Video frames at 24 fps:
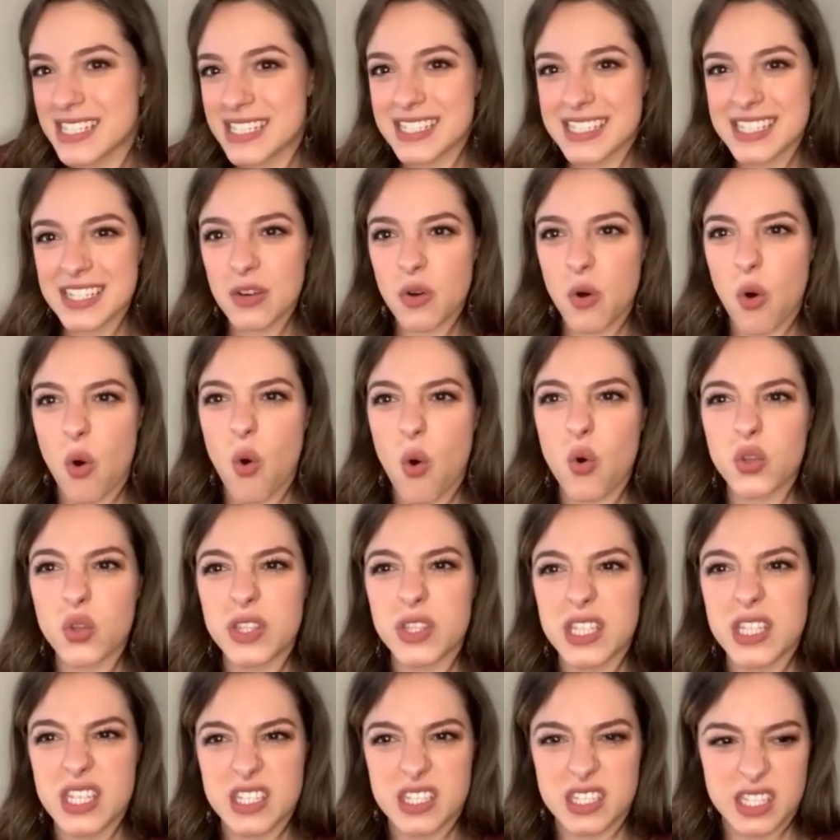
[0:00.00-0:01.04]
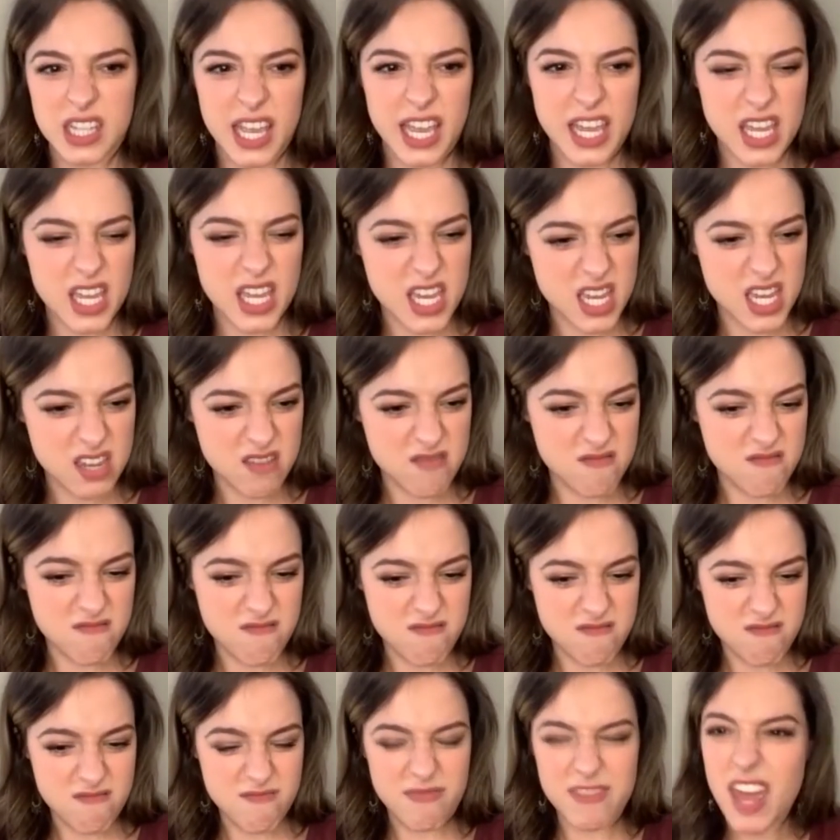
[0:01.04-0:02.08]
still hold these like
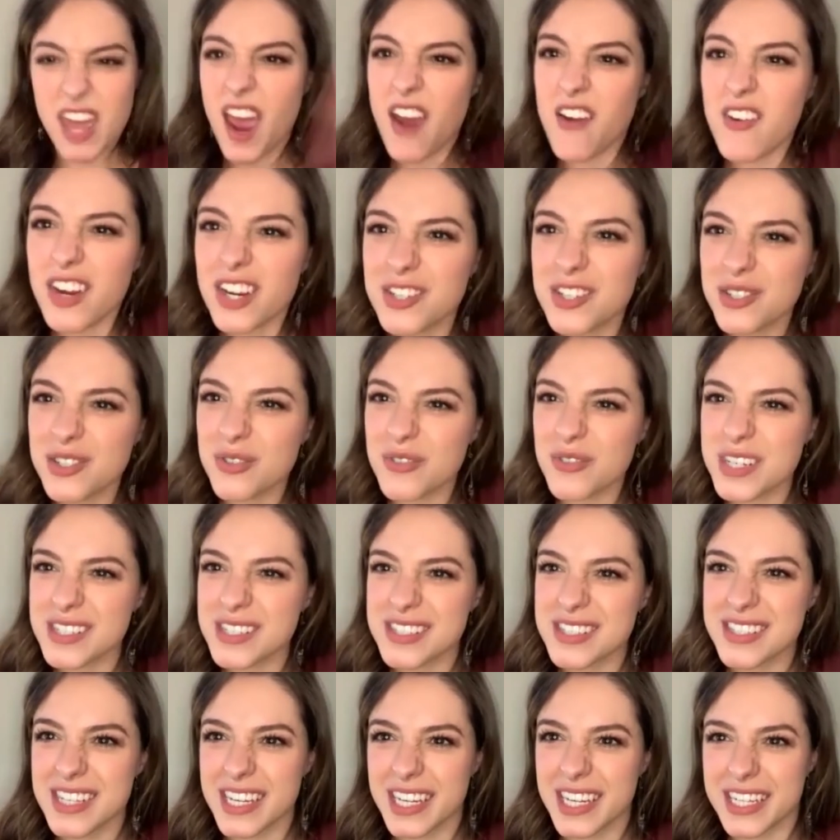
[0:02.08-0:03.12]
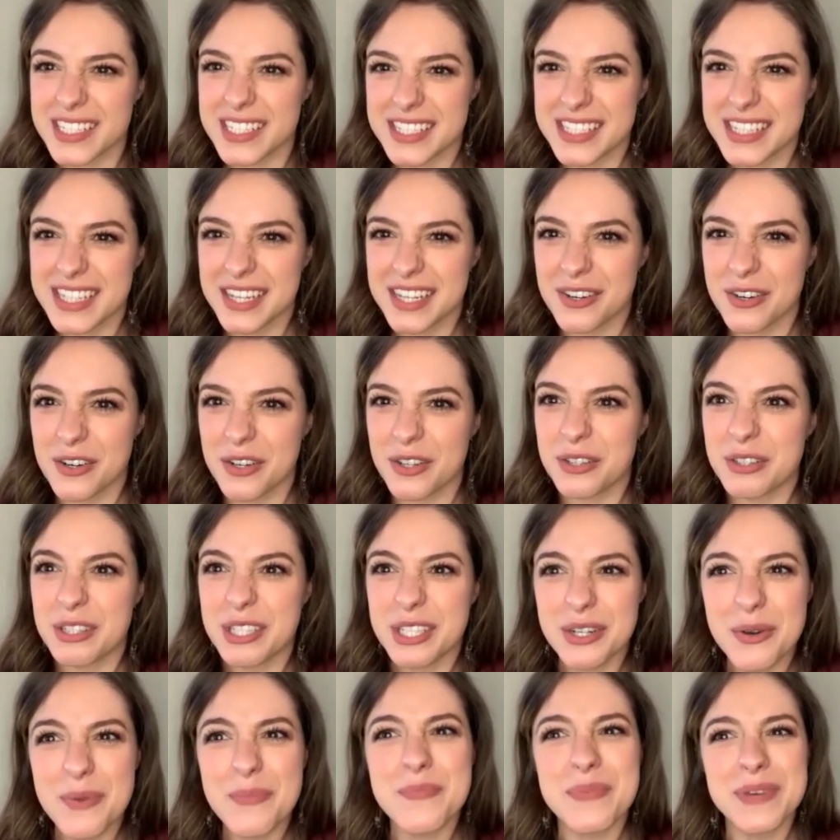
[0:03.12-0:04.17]
characteristics that are a
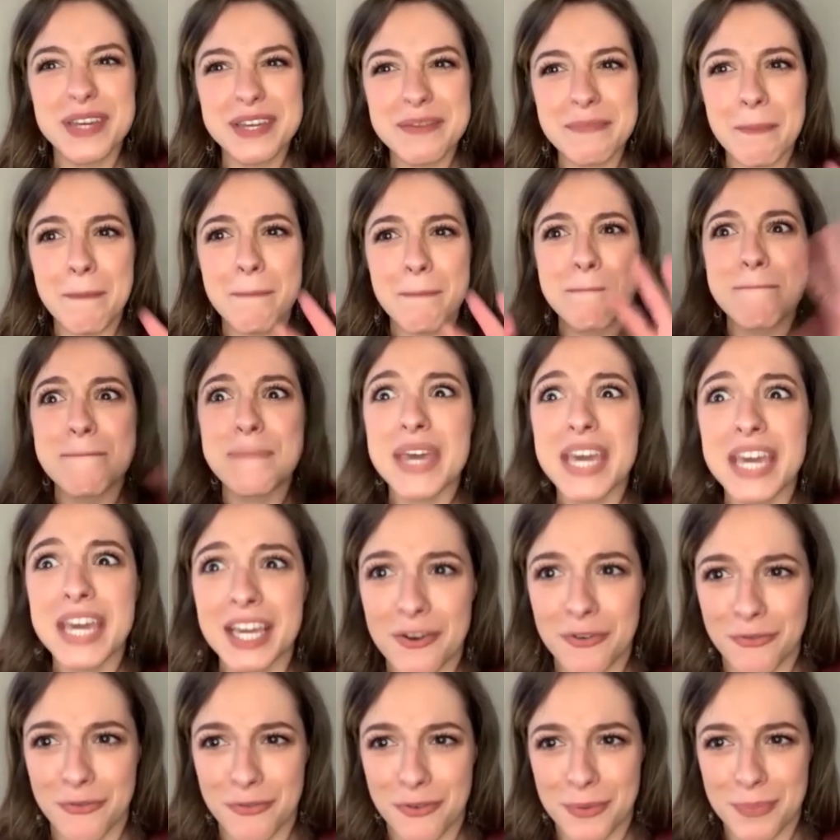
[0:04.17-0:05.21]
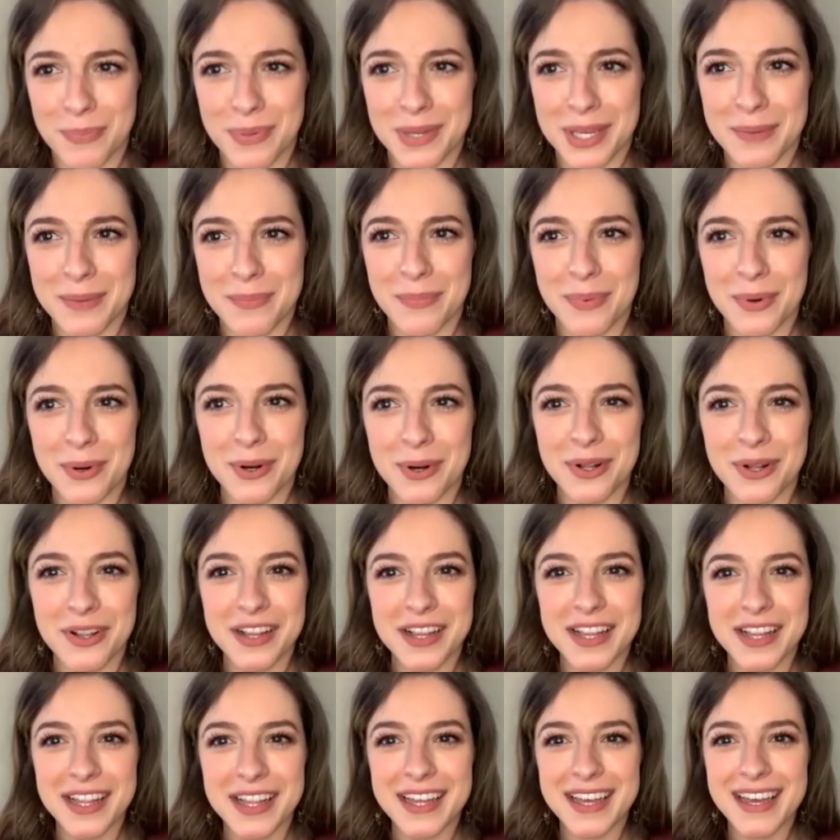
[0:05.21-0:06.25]
little bit big for people.
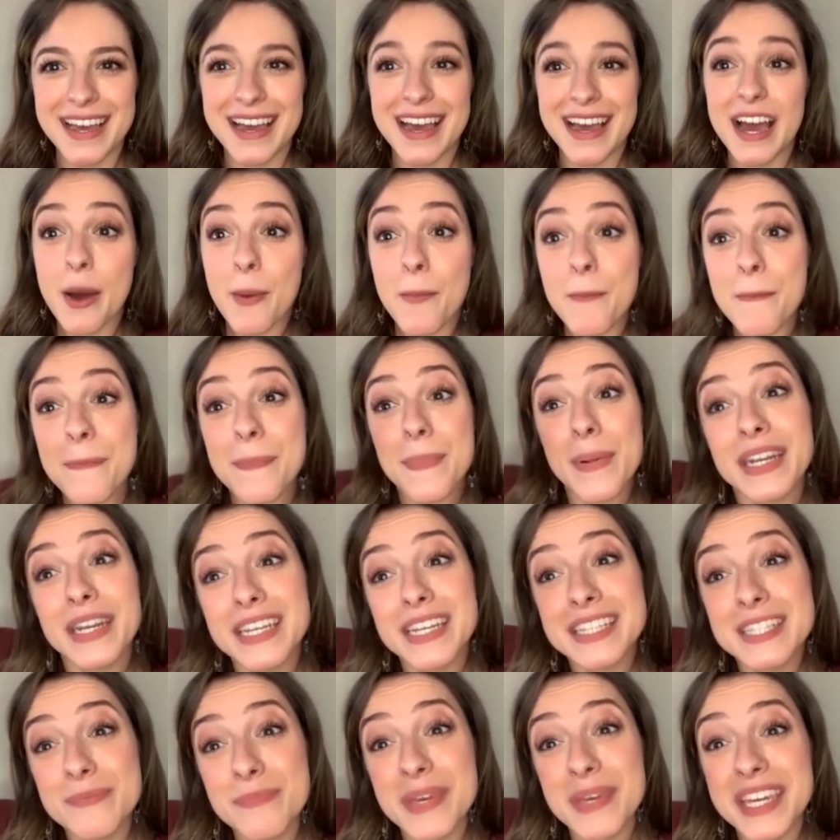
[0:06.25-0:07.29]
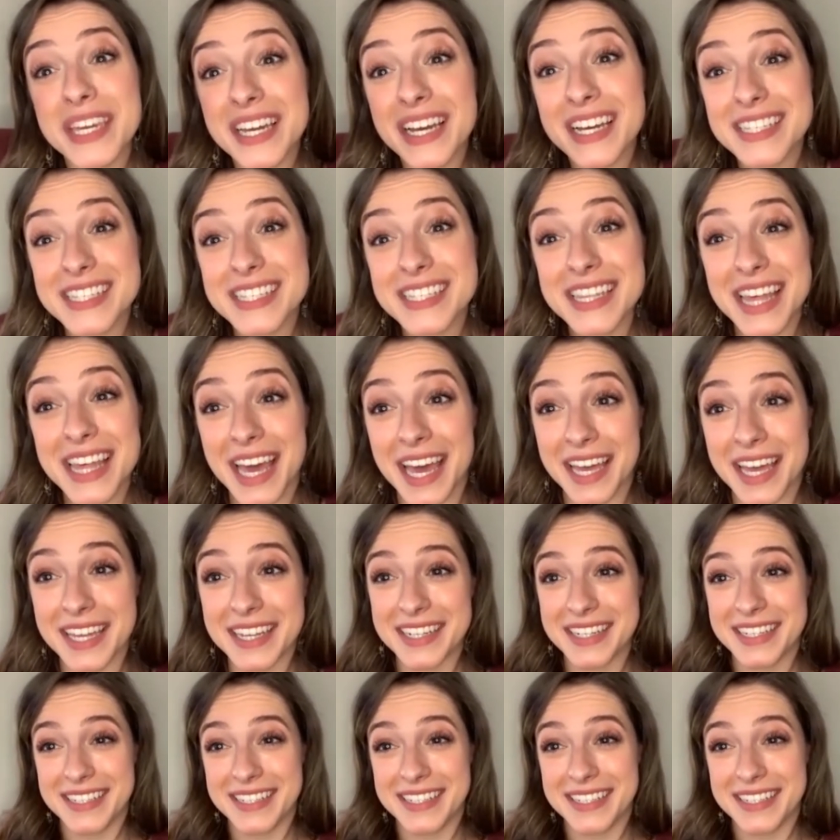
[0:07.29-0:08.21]
So, but it's because of that.